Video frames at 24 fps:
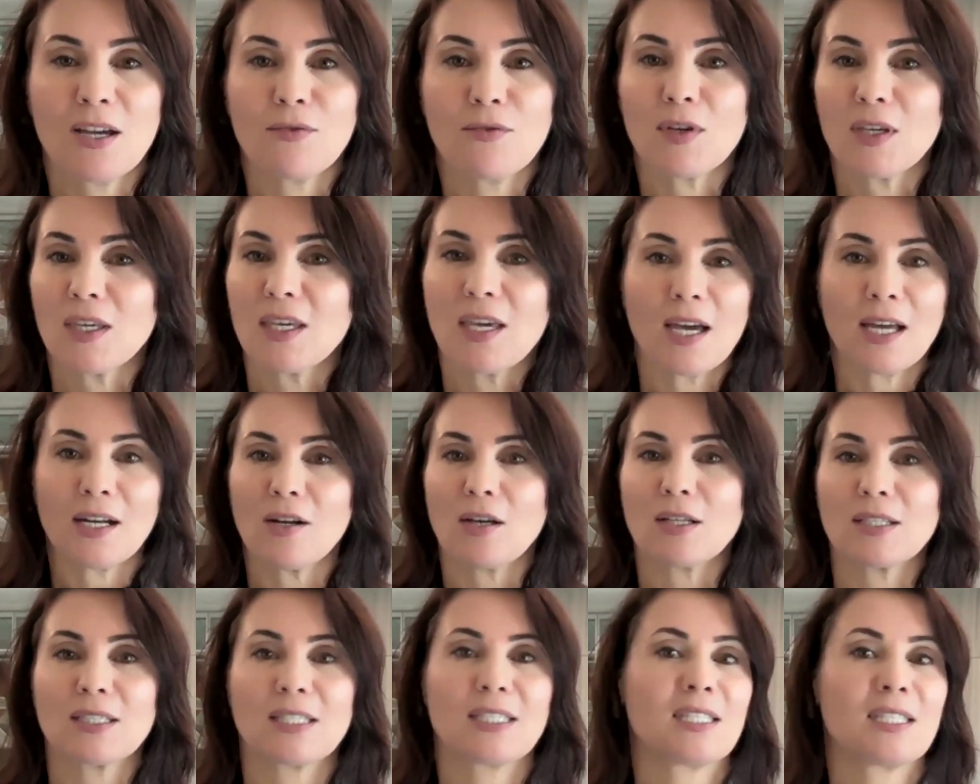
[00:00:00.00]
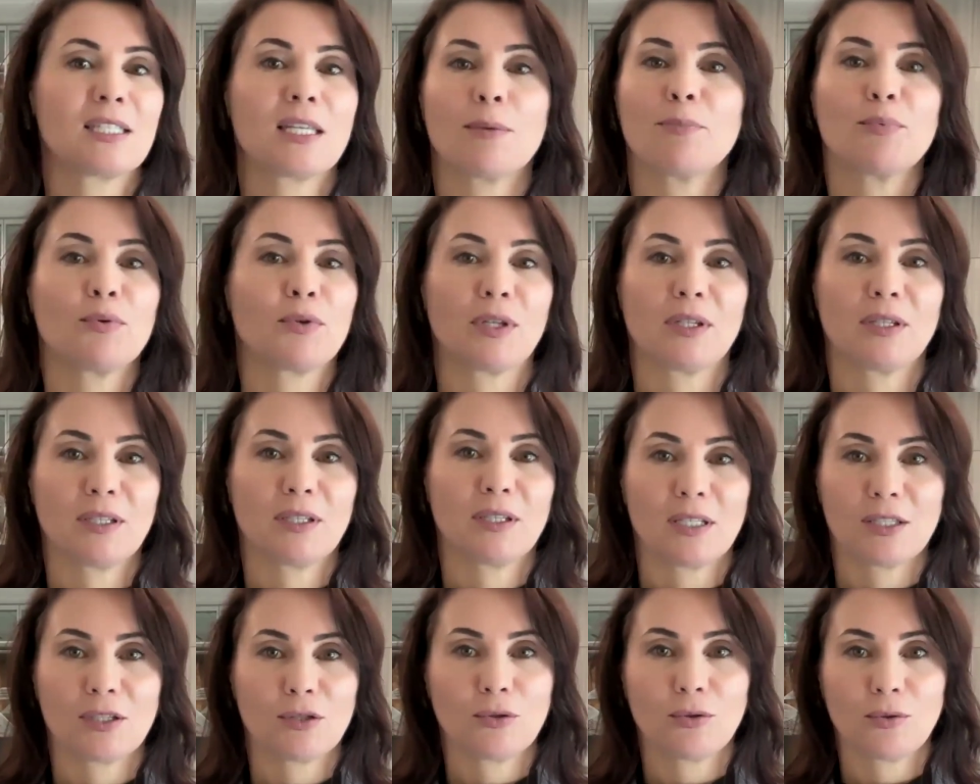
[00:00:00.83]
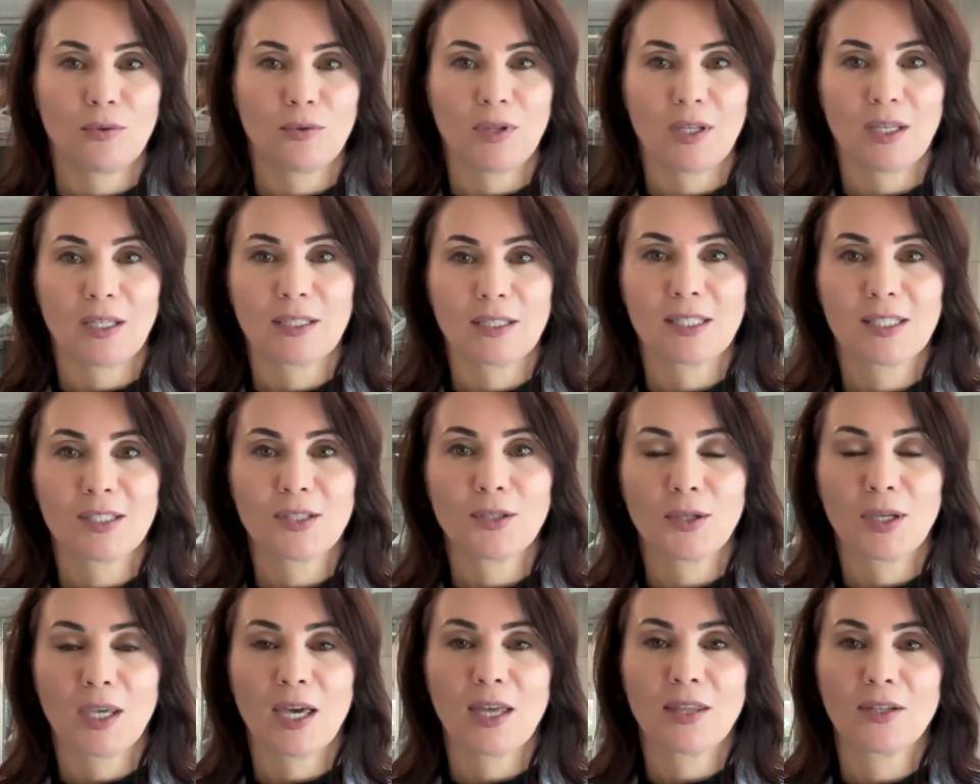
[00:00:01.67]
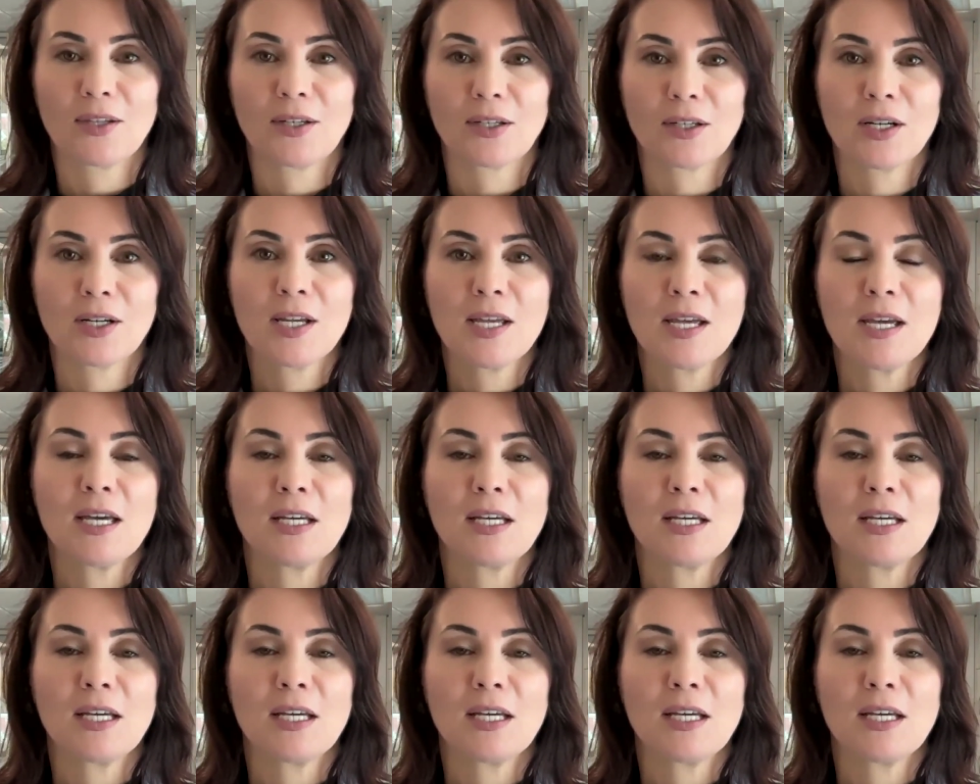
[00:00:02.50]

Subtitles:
We cannot separate these two things together.